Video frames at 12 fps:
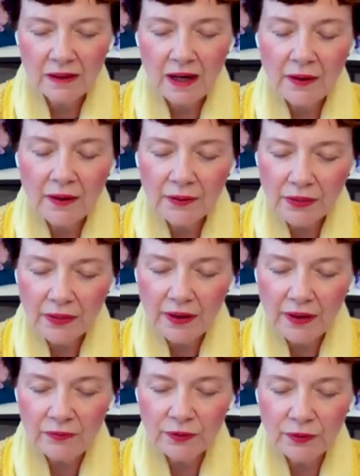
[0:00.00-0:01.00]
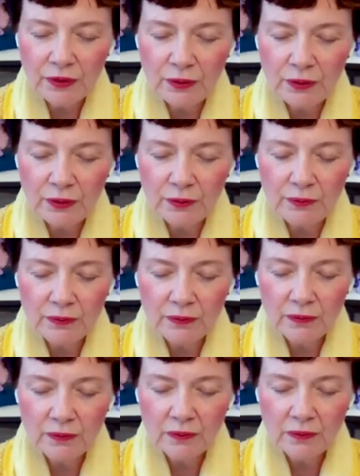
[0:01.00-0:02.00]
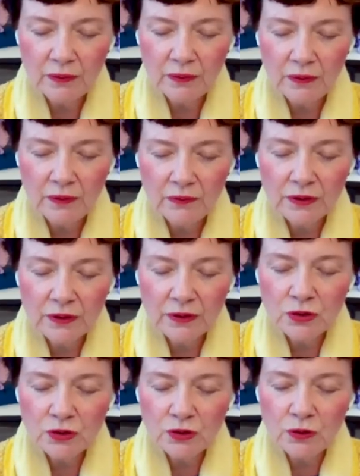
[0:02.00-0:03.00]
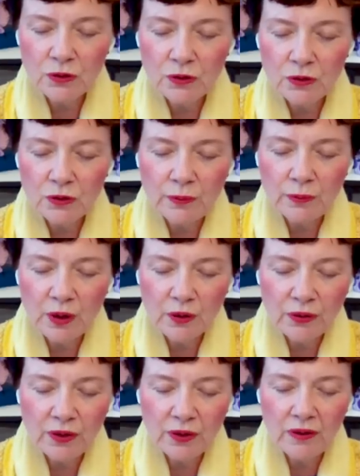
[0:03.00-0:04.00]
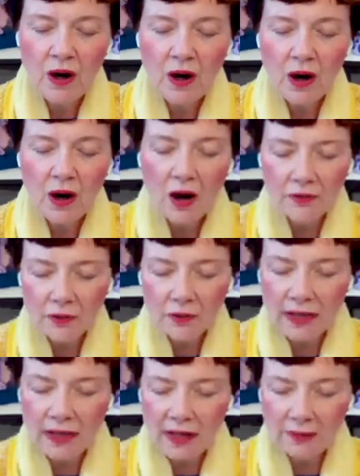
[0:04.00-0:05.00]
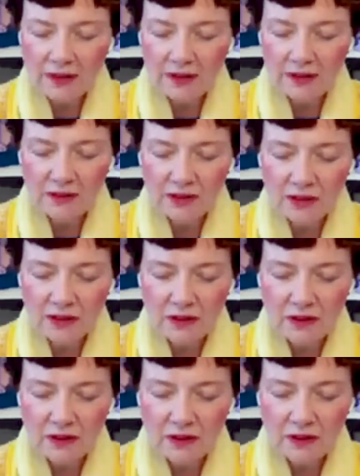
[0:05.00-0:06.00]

other than for you, her schoolroom earth, and all of her inhabitants